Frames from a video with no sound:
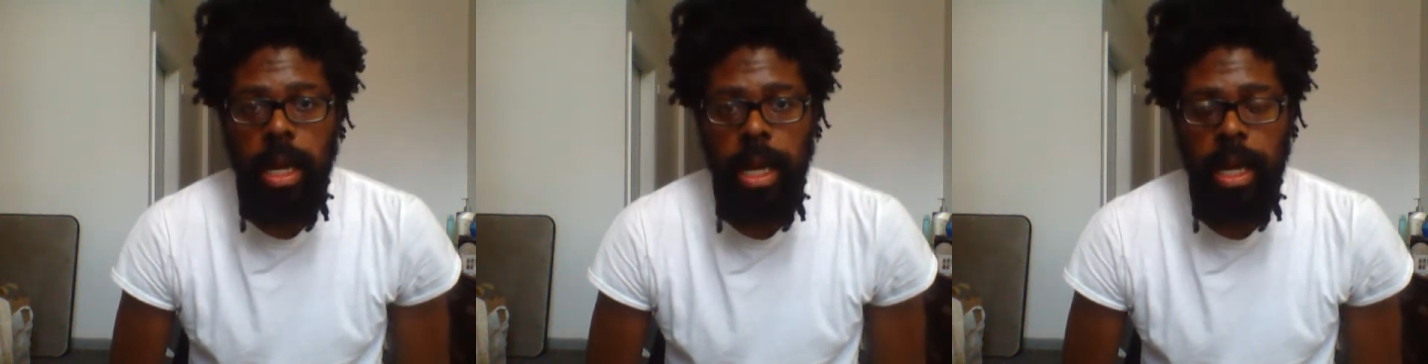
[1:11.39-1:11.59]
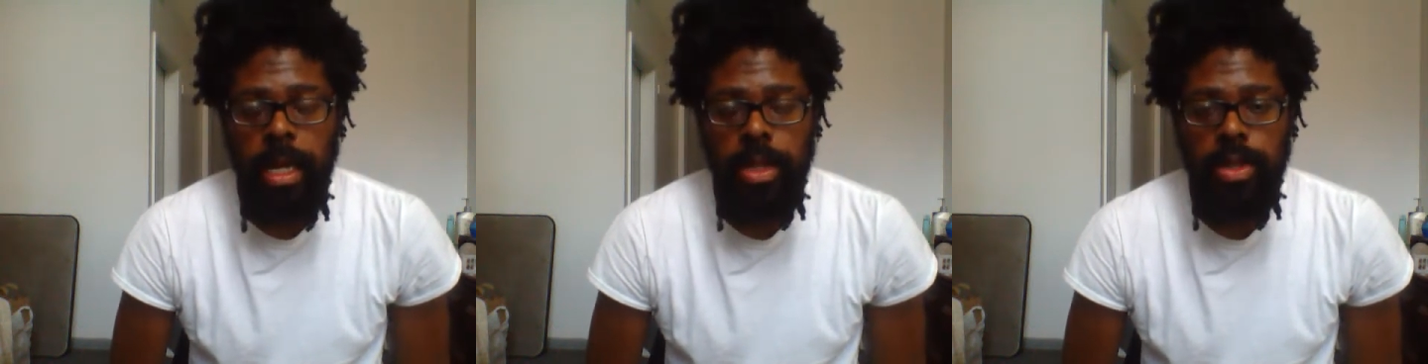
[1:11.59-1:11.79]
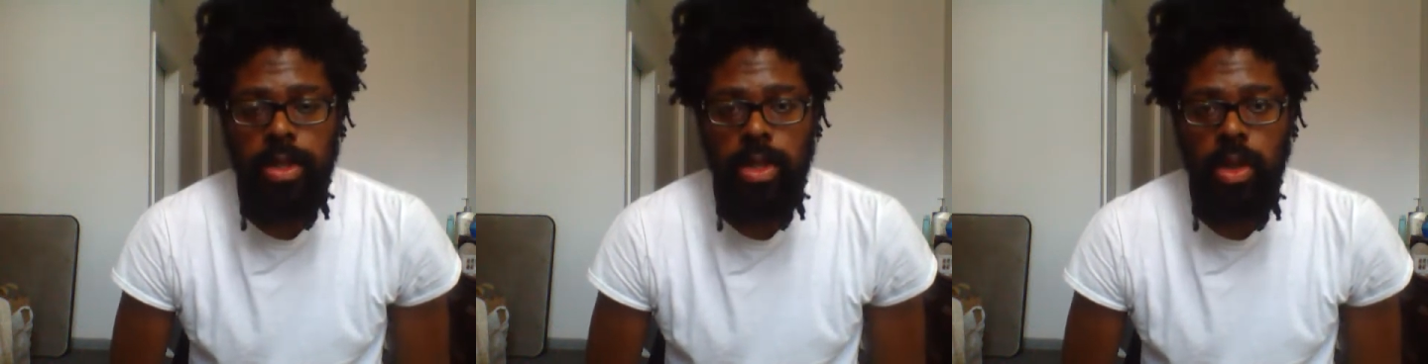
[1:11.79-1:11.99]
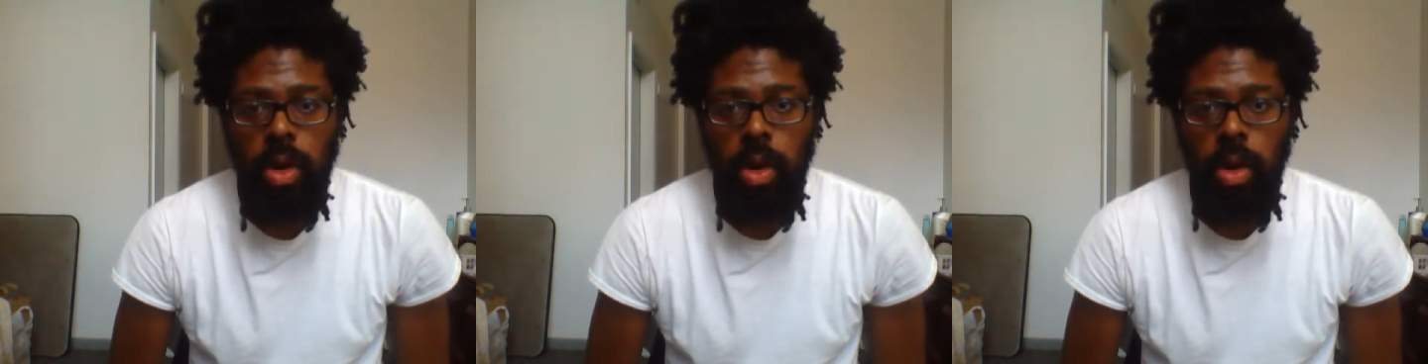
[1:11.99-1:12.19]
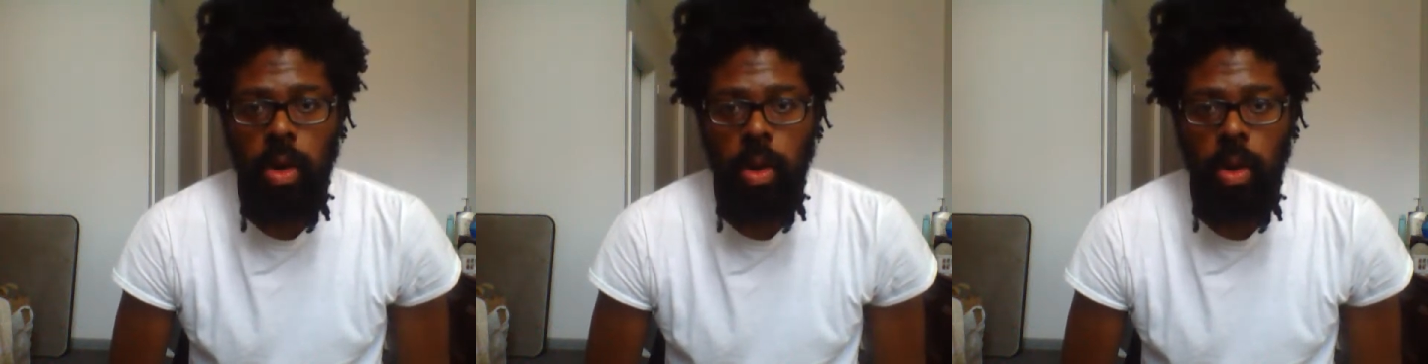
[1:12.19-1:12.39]
and
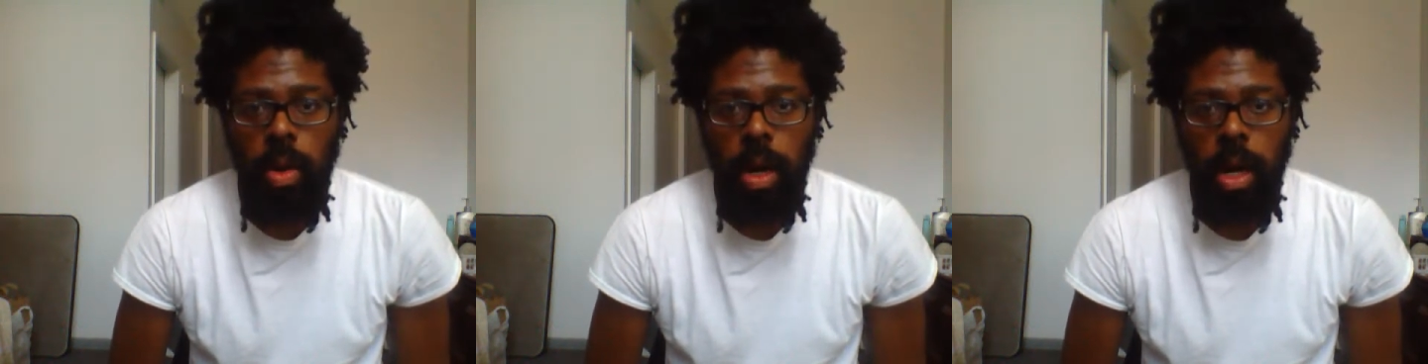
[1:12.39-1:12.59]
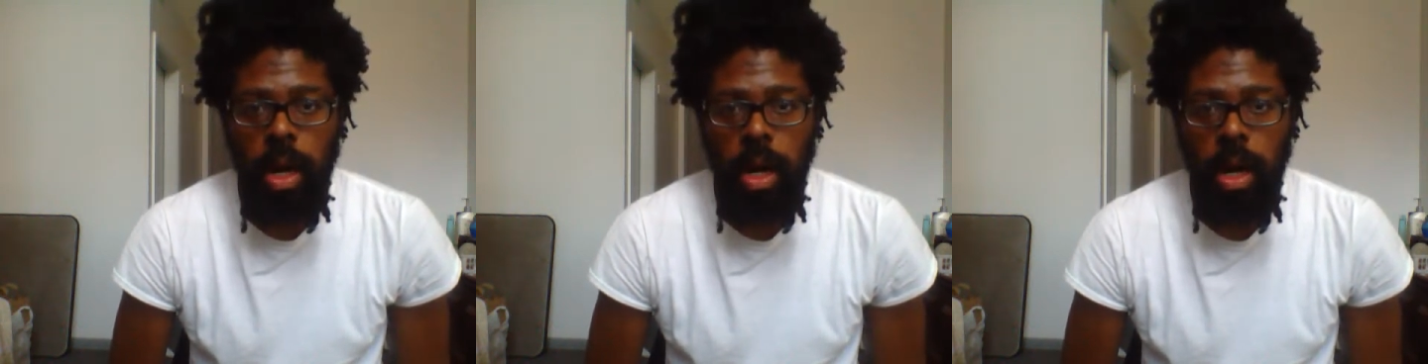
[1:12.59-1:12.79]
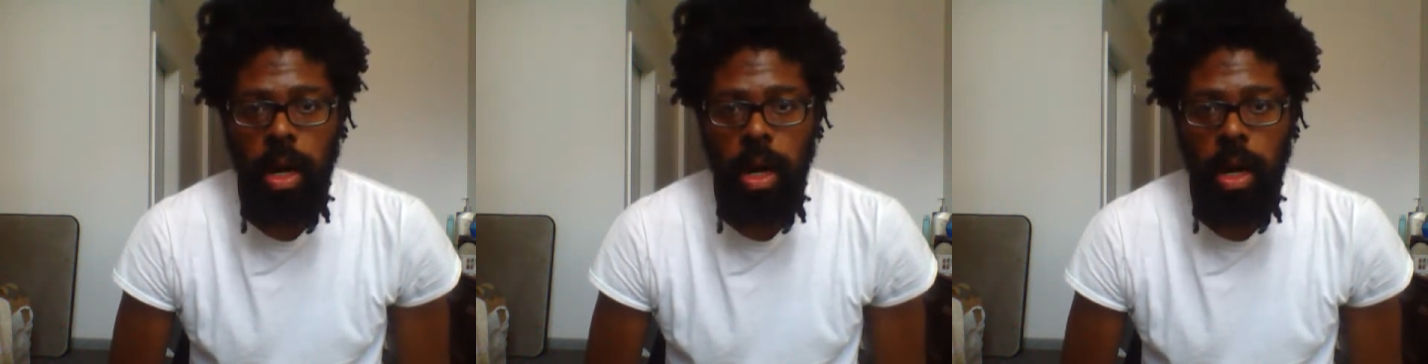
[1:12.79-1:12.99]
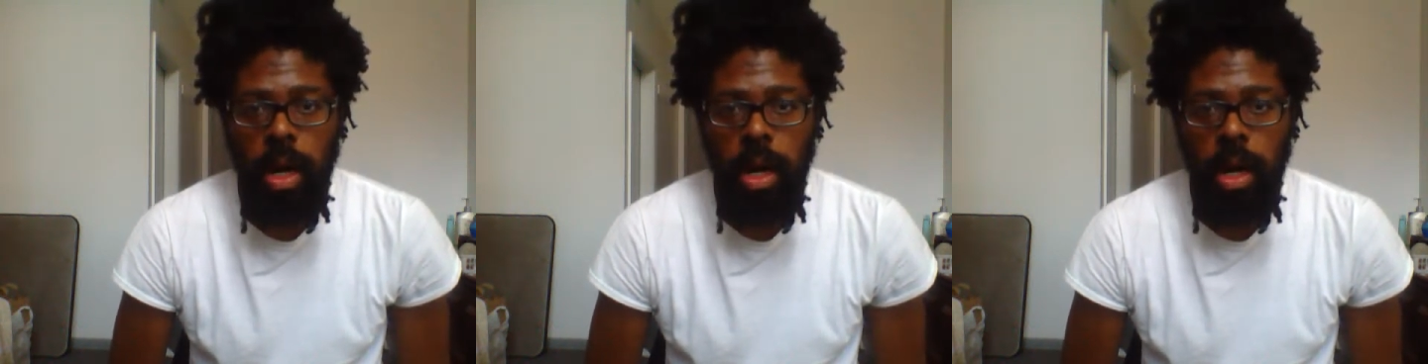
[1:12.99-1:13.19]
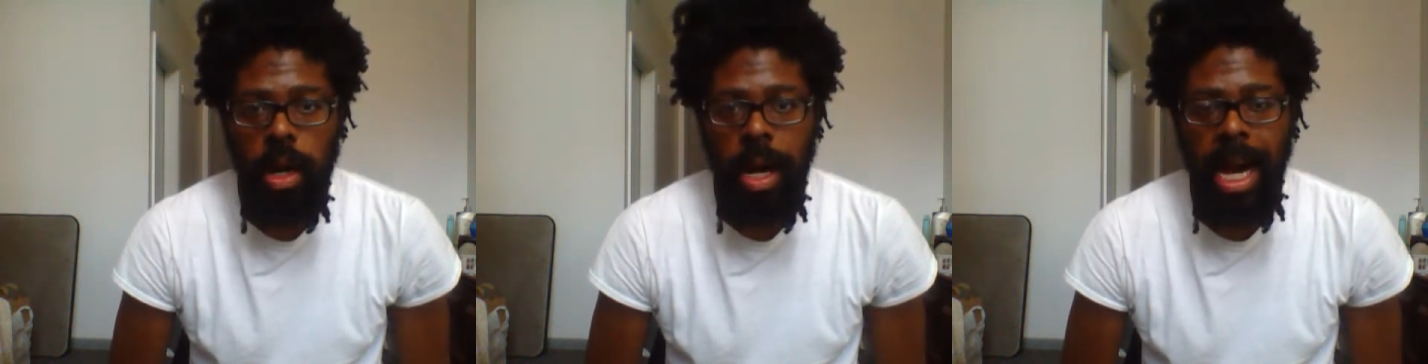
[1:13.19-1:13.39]
so
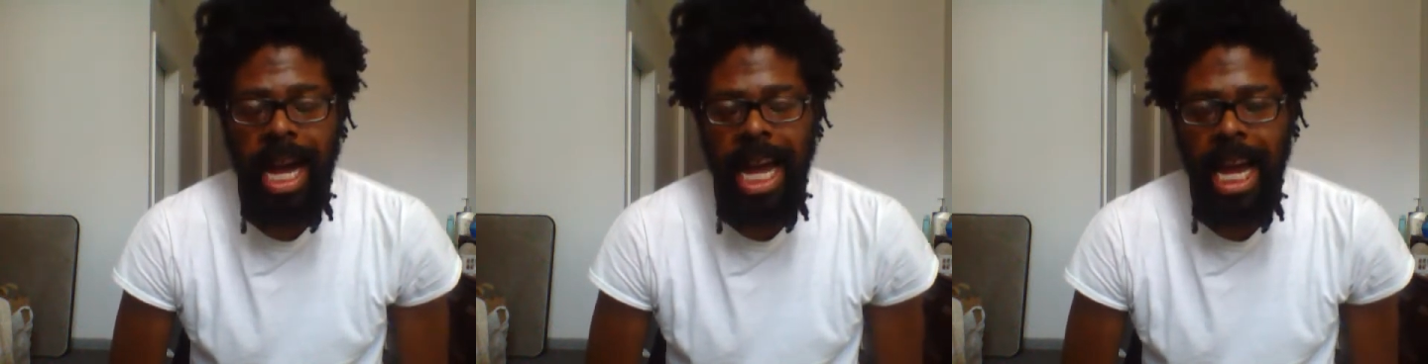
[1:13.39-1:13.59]
I